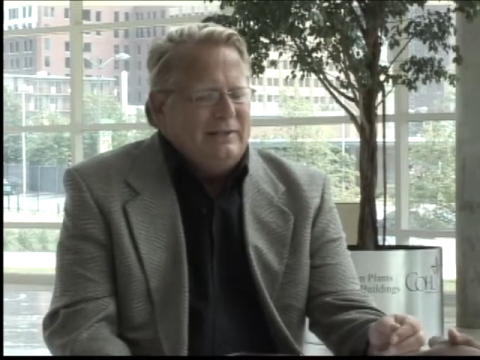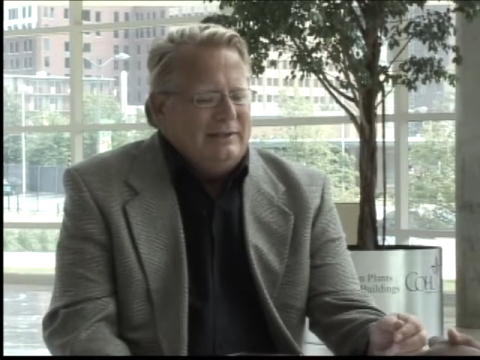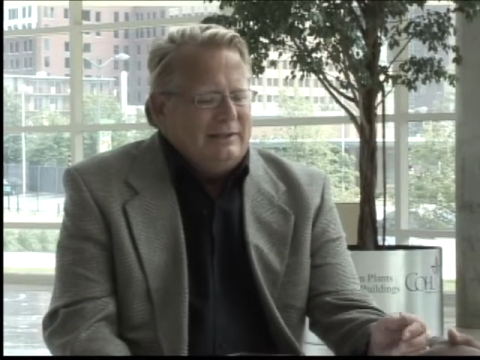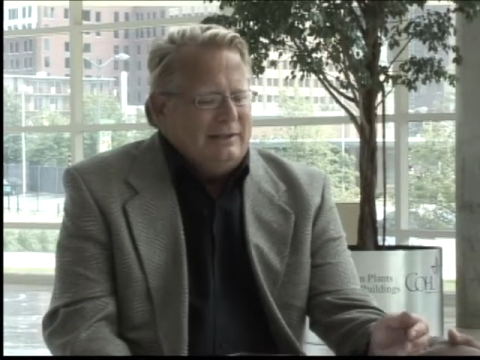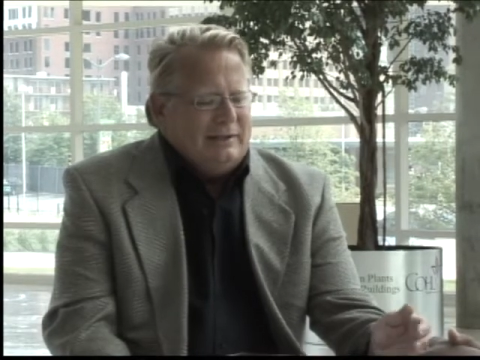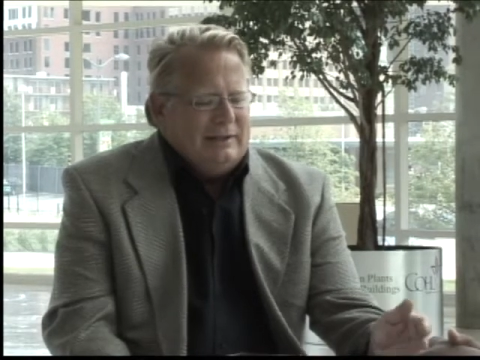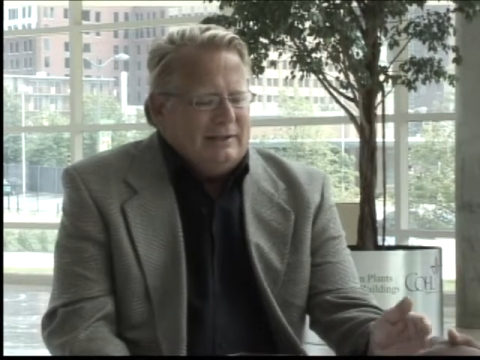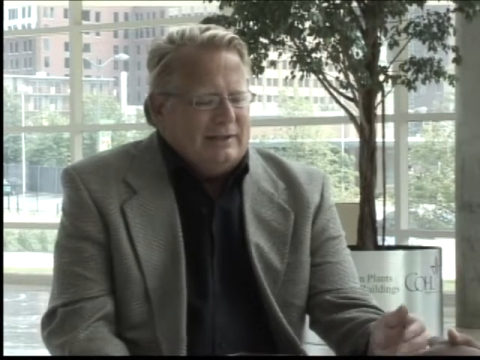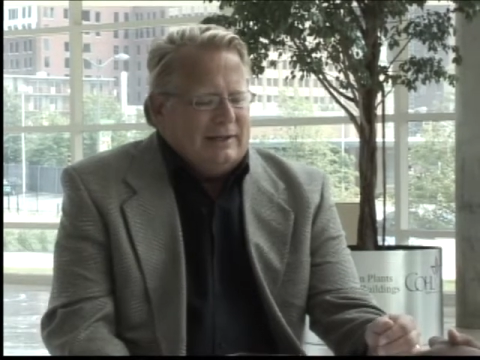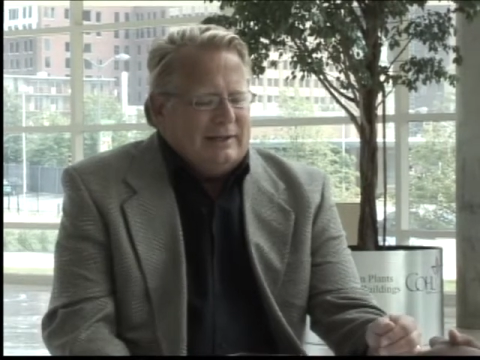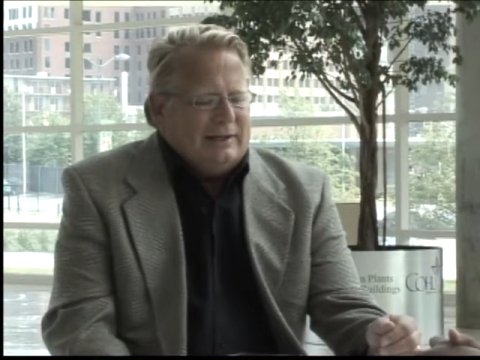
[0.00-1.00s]
Yeah,
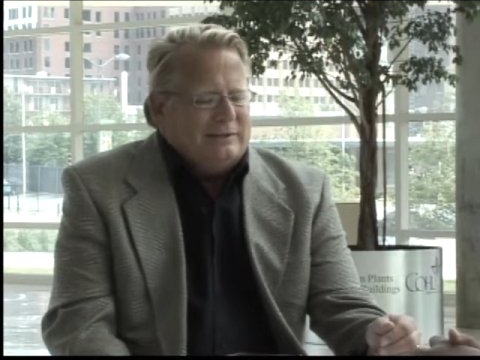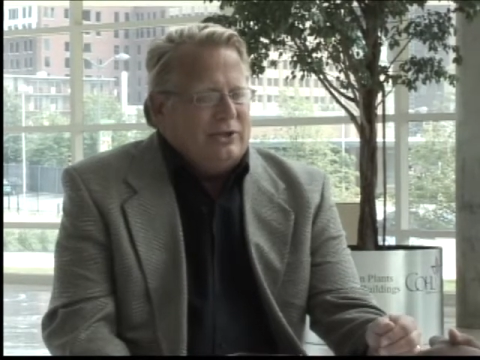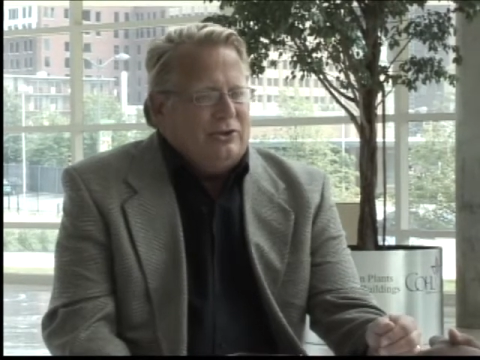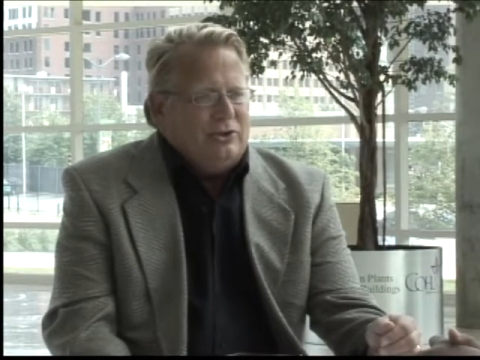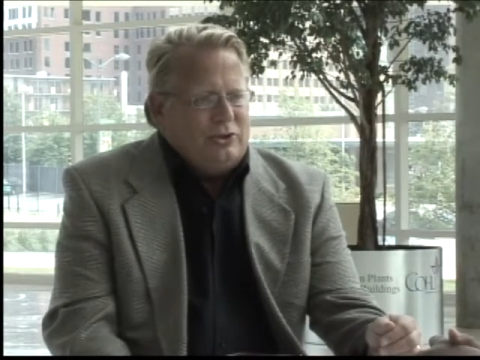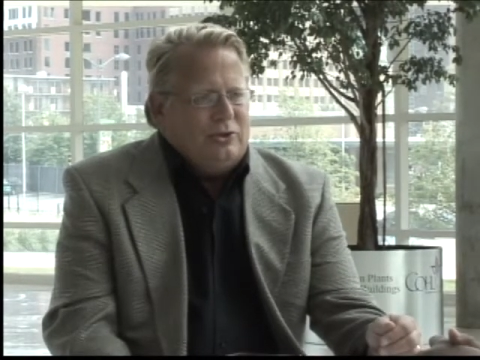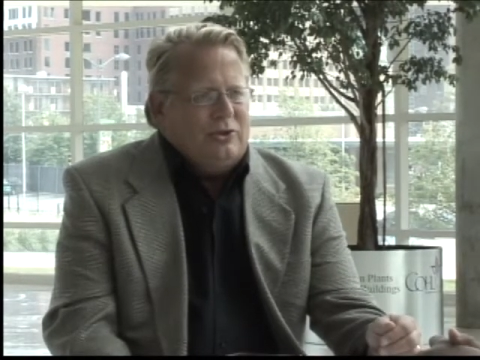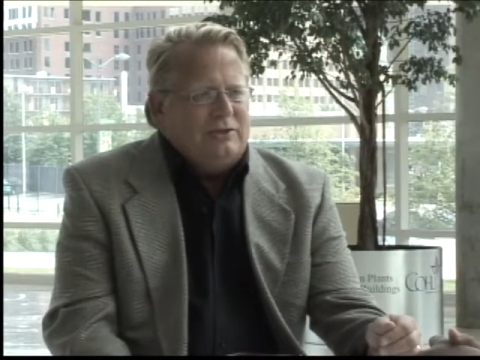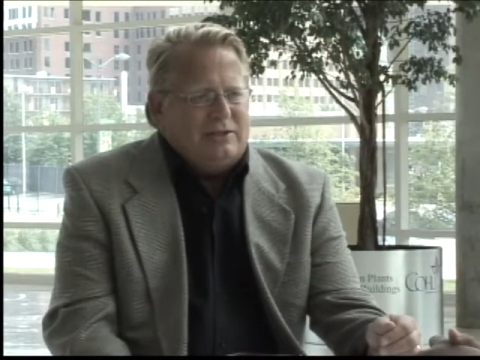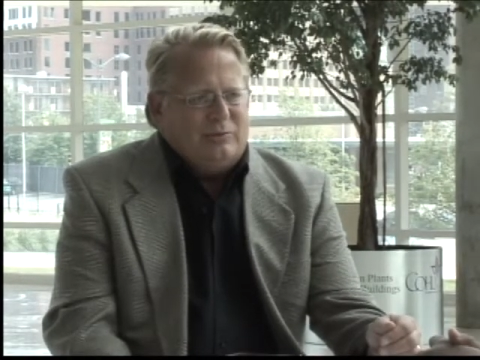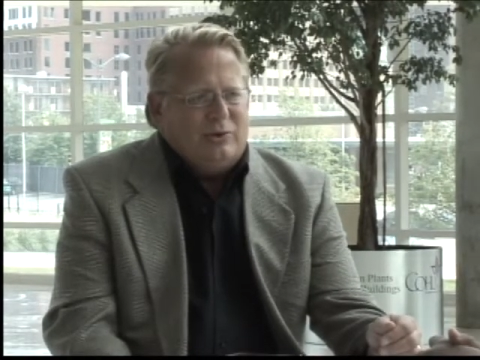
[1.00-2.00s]
absolutely. So you
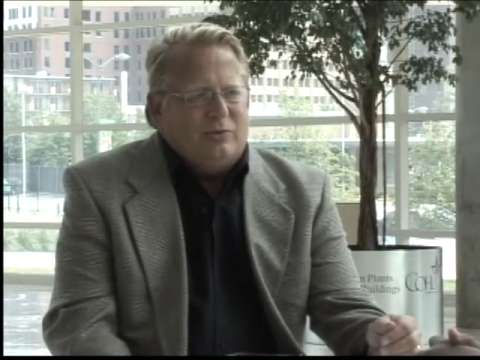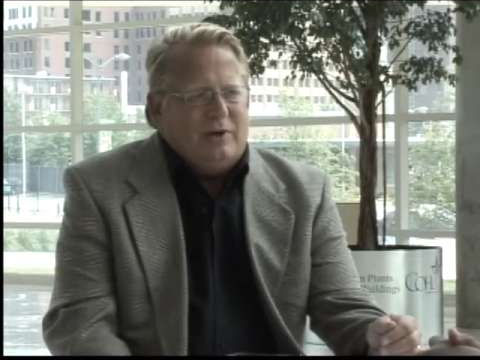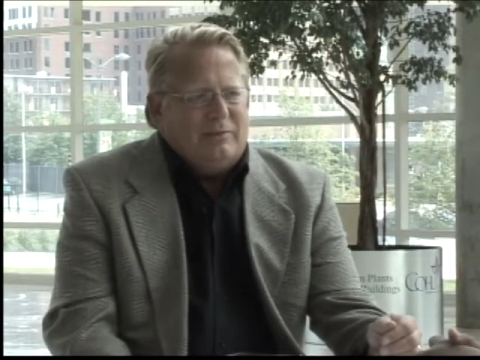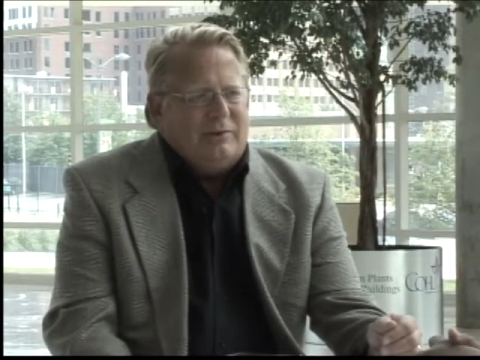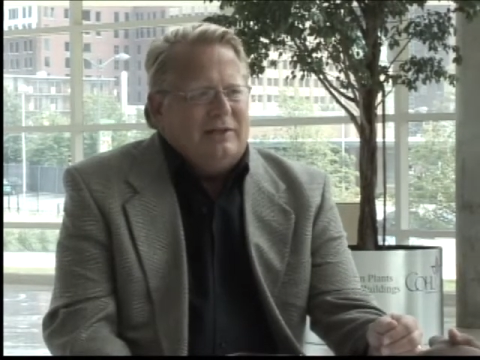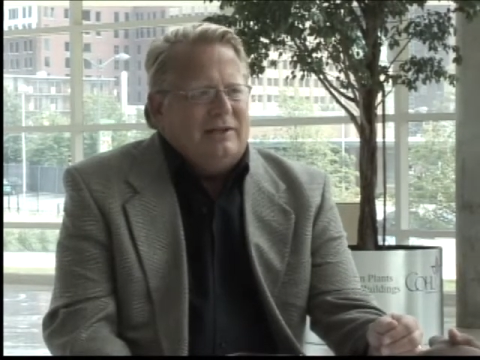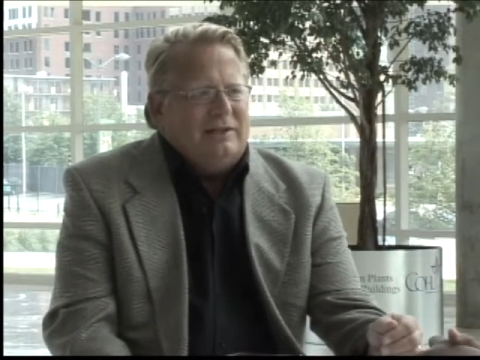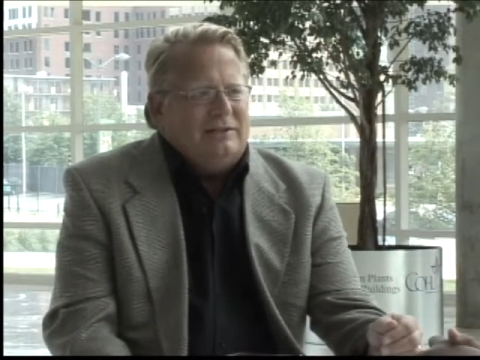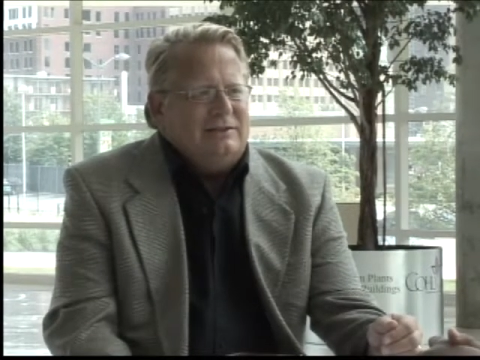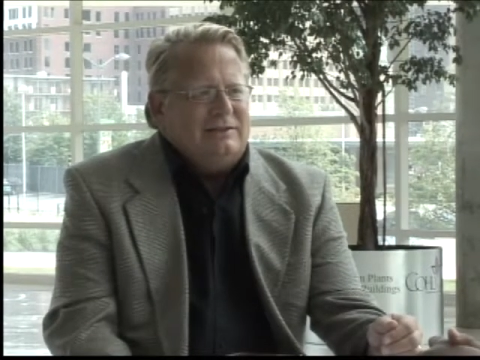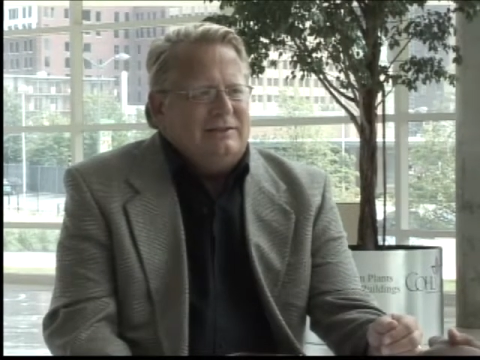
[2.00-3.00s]
toured some with Wayman then,
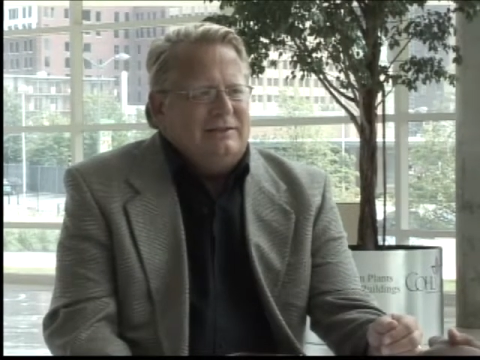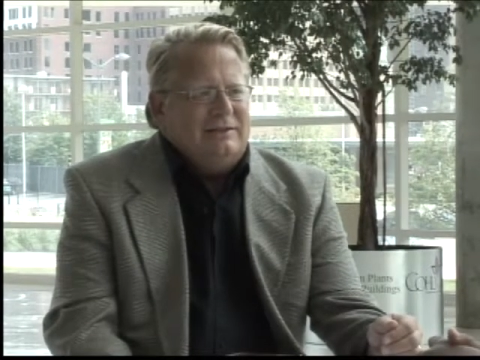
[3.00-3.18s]
didn't you?